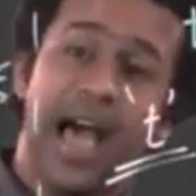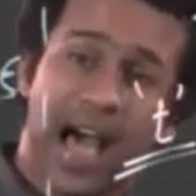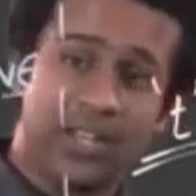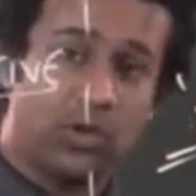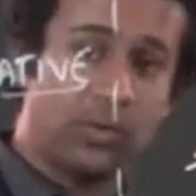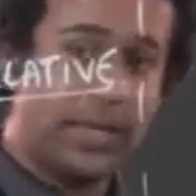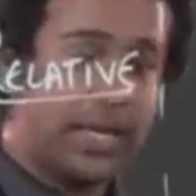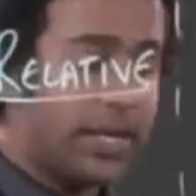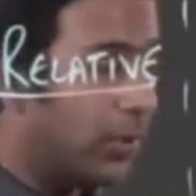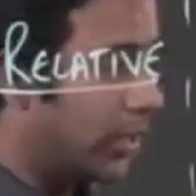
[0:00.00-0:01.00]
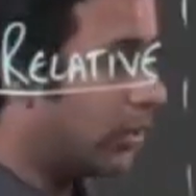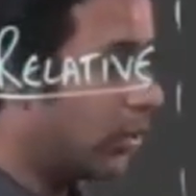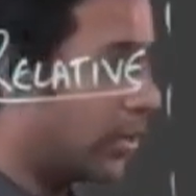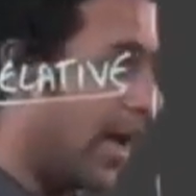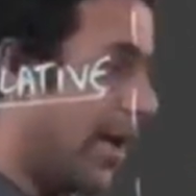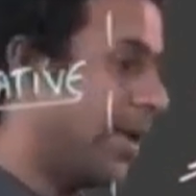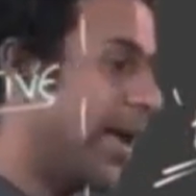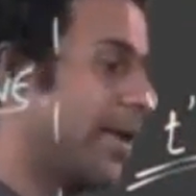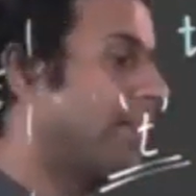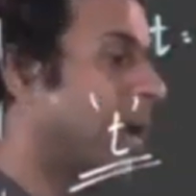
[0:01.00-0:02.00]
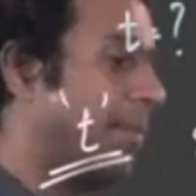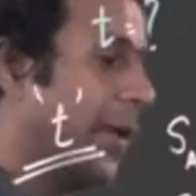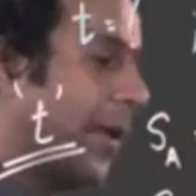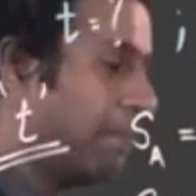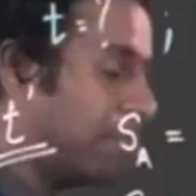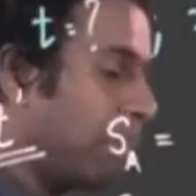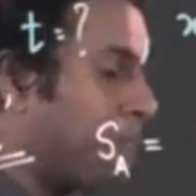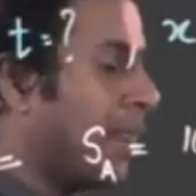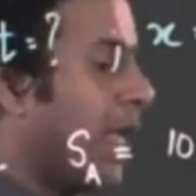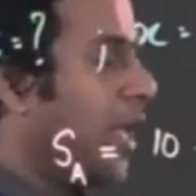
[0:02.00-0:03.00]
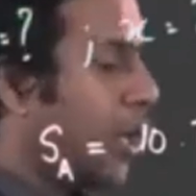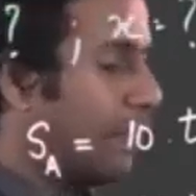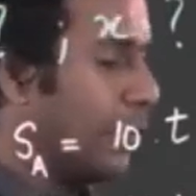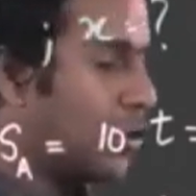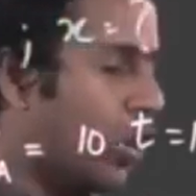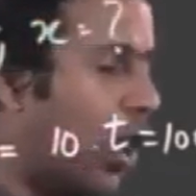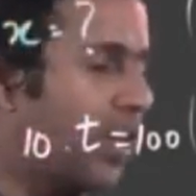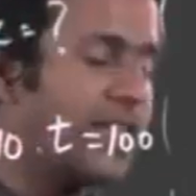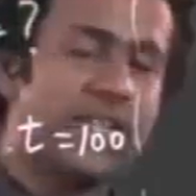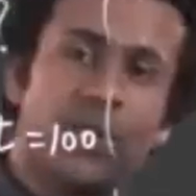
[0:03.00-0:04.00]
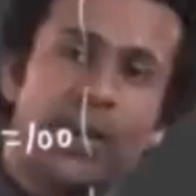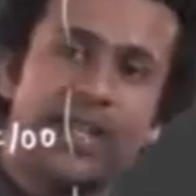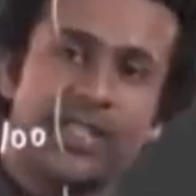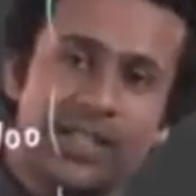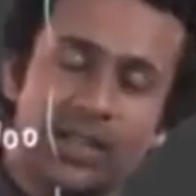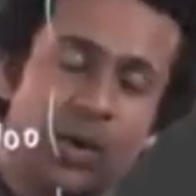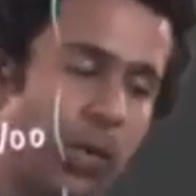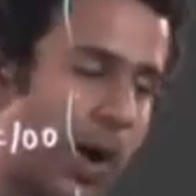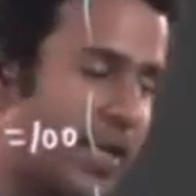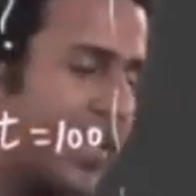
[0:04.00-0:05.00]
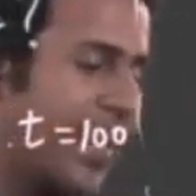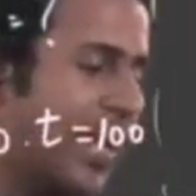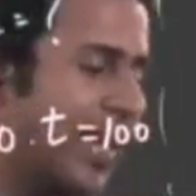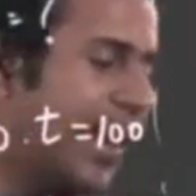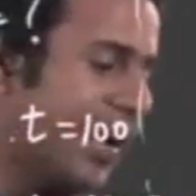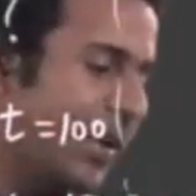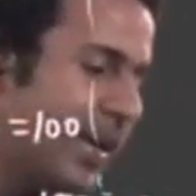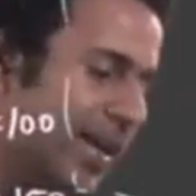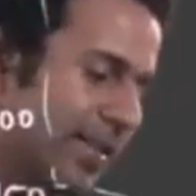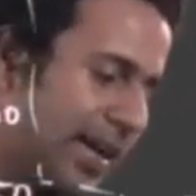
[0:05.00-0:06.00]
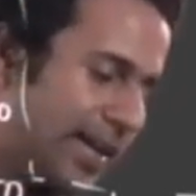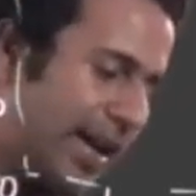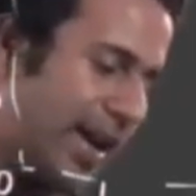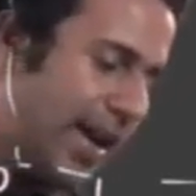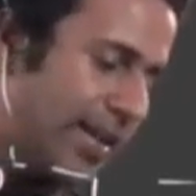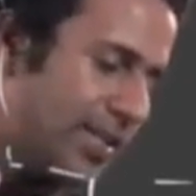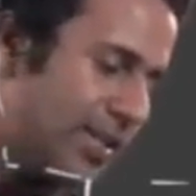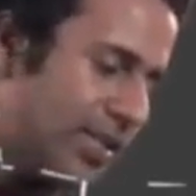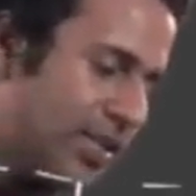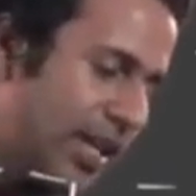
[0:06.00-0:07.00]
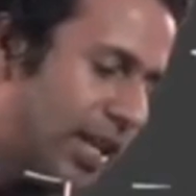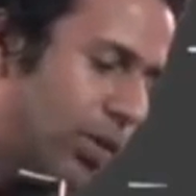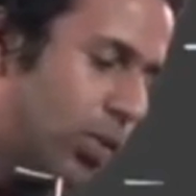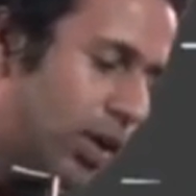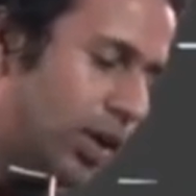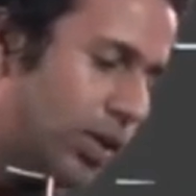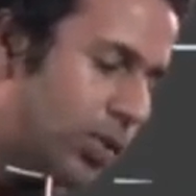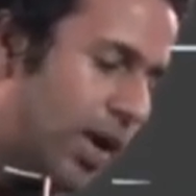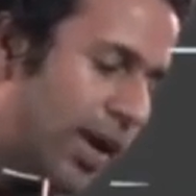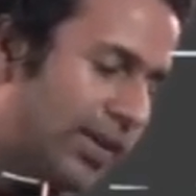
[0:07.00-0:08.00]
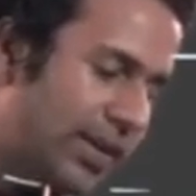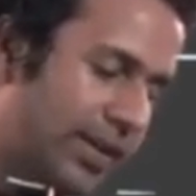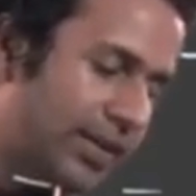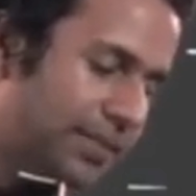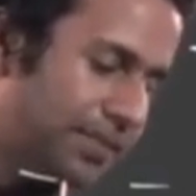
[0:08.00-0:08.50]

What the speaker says: has to be equal to time taken by B. Now, if you solve this equation, you'll once again get that x is equal to 100.